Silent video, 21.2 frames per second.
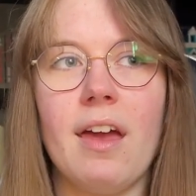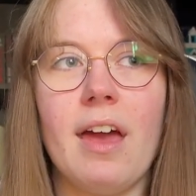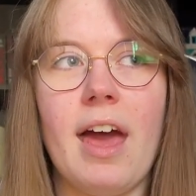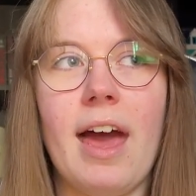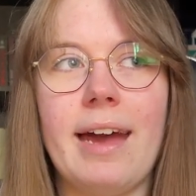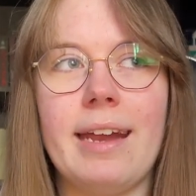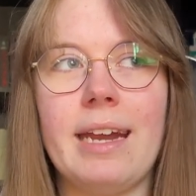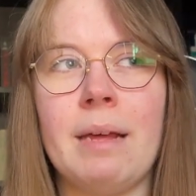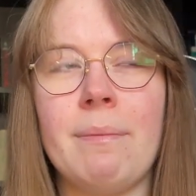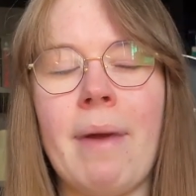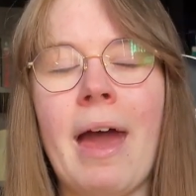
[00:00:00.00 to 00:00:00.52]

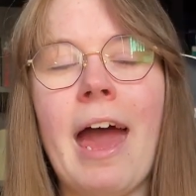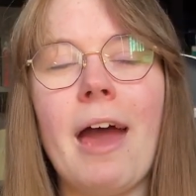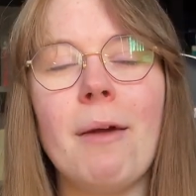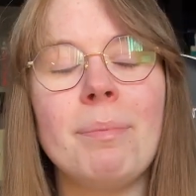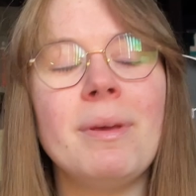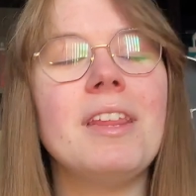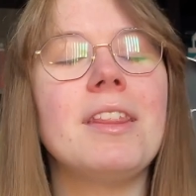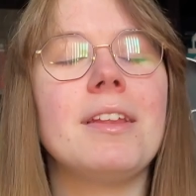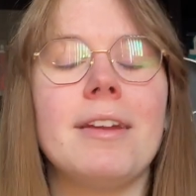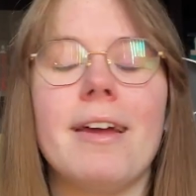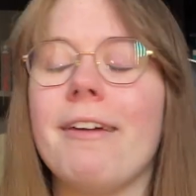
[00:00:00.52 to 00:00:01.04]
and I'm
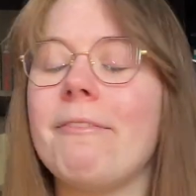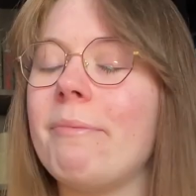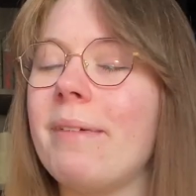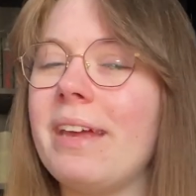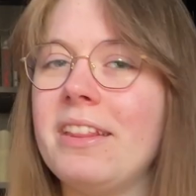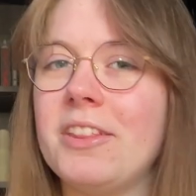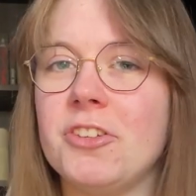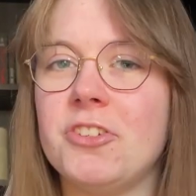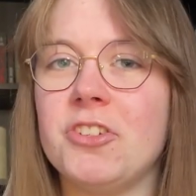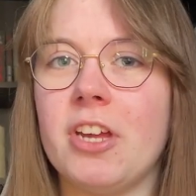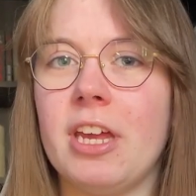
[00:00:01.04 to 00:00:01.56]
happy that I've
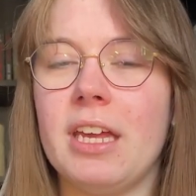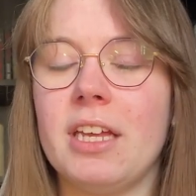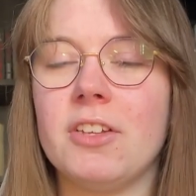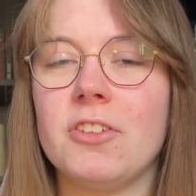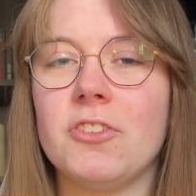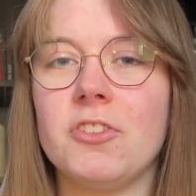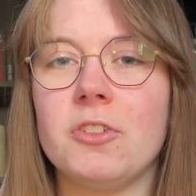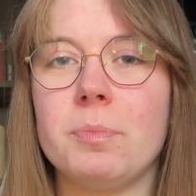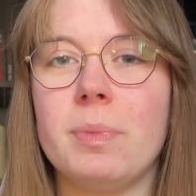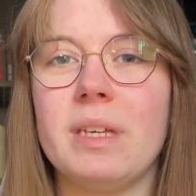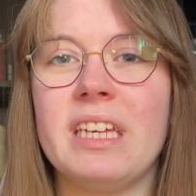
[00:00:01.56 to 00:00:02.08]
made the
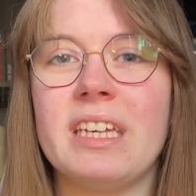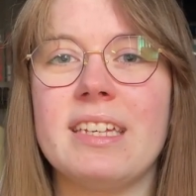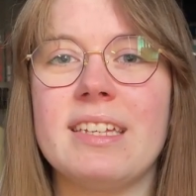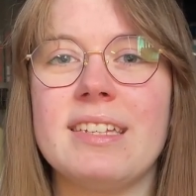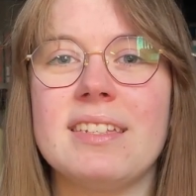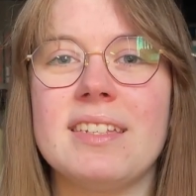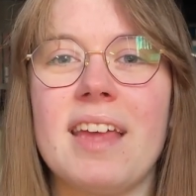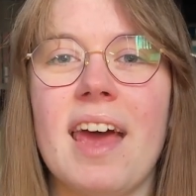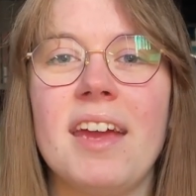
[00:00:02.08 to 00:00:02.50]
change because